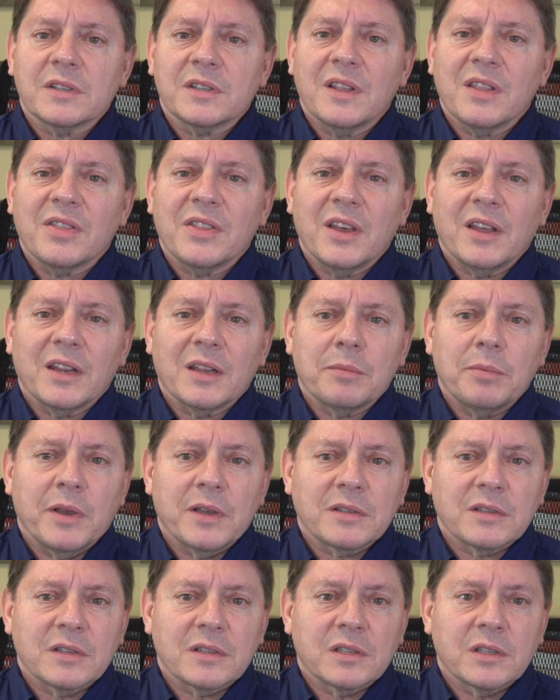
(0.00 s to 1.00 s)
synthetic
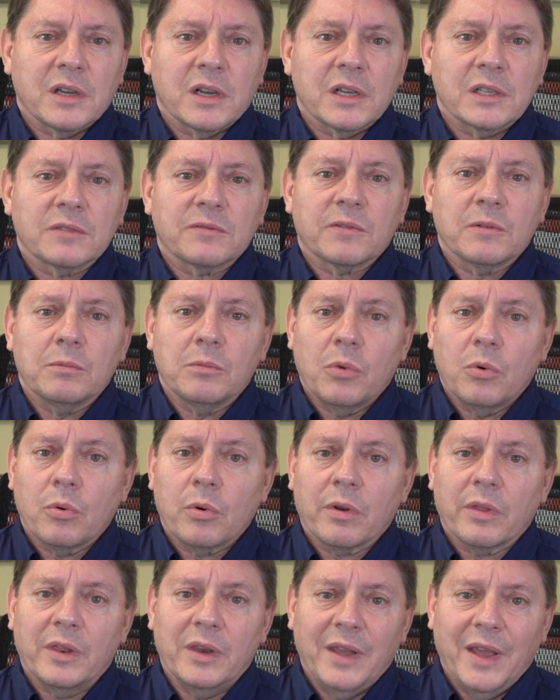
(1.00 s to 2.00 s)
pesticides for
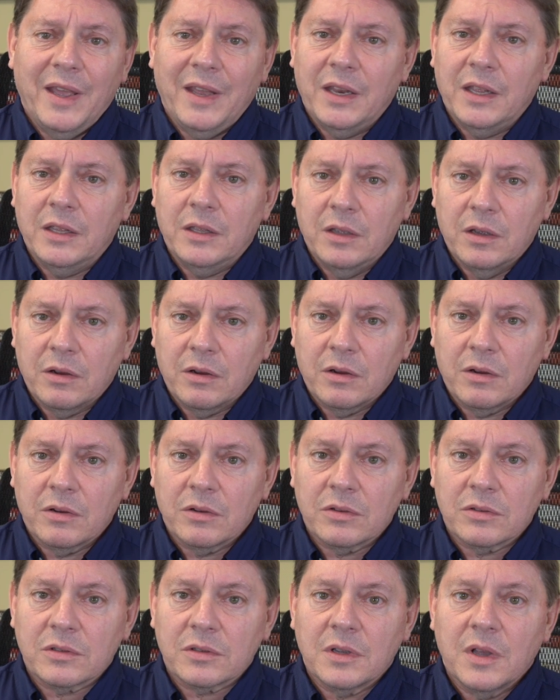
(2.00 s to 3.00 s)
more than 80
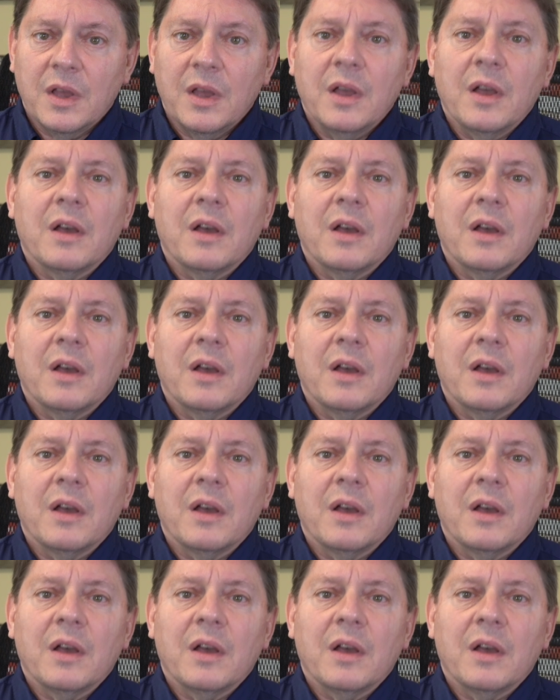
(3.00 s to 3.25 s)
years.